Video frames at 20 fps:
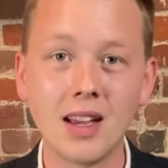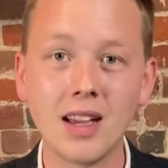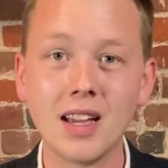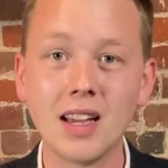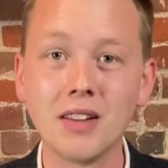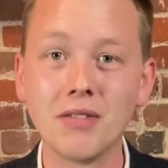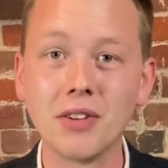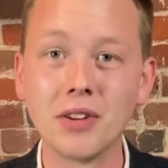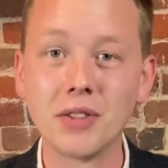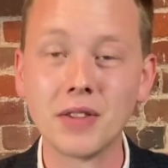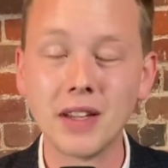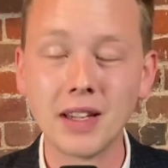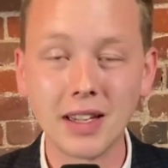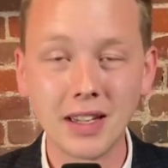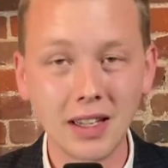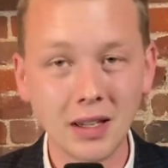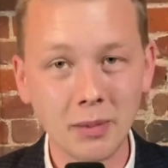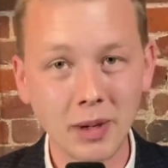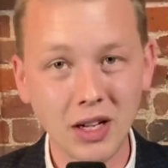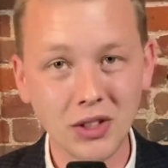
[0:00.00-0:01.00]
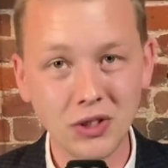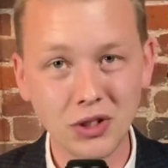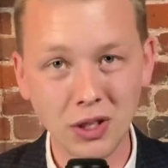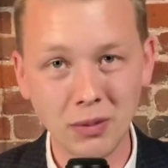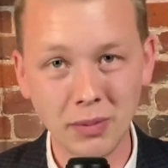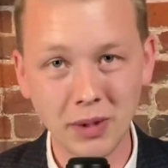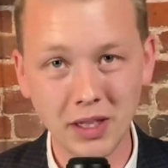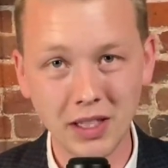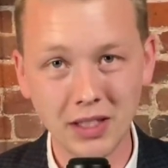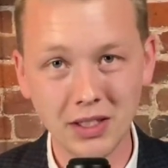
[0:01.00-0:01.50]
If you're thinking about
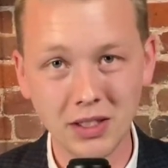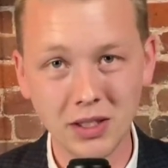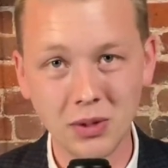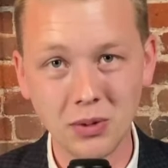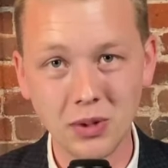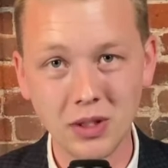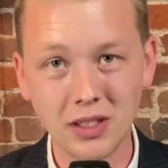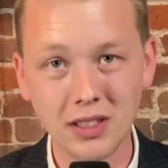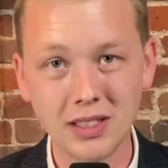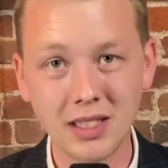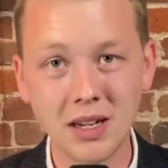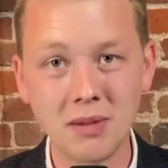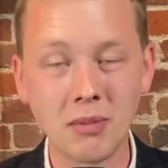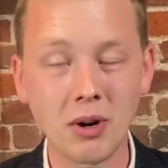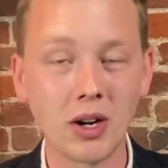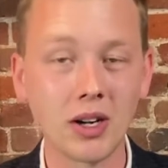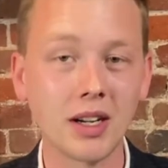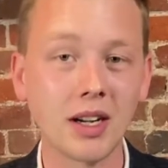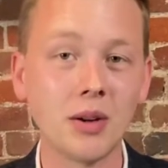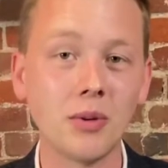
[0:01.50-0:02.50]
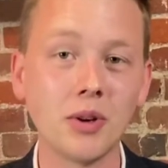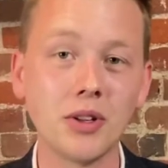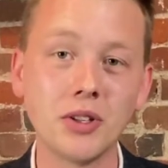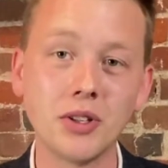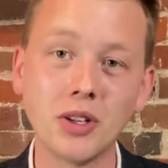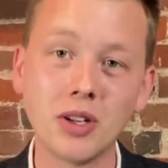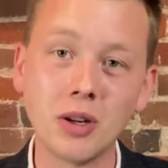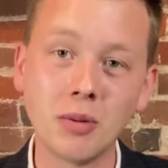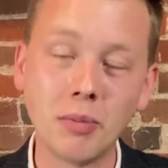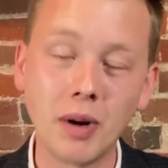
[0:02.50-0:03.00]
jumping into the real estate market, whether
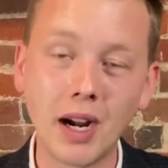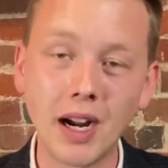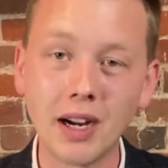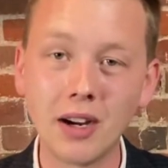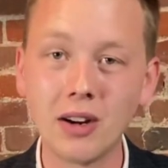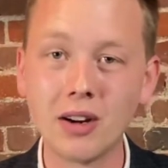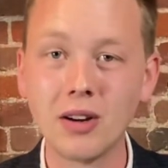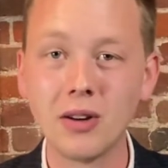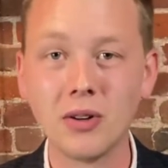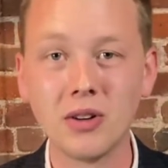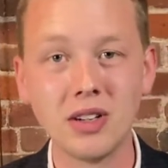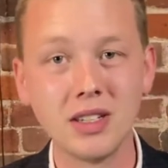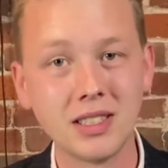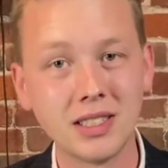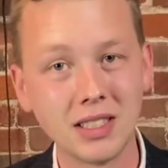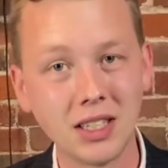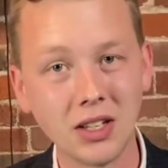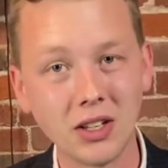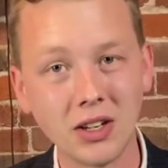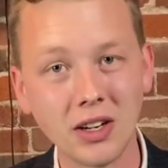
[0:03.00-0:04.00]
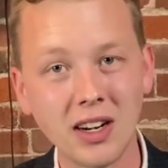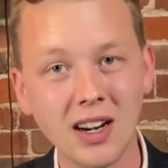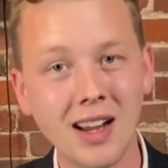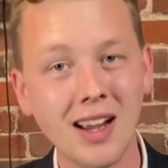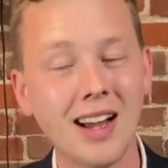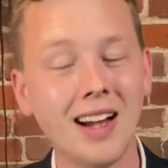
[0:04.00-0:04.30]
you're a buyer or a seller,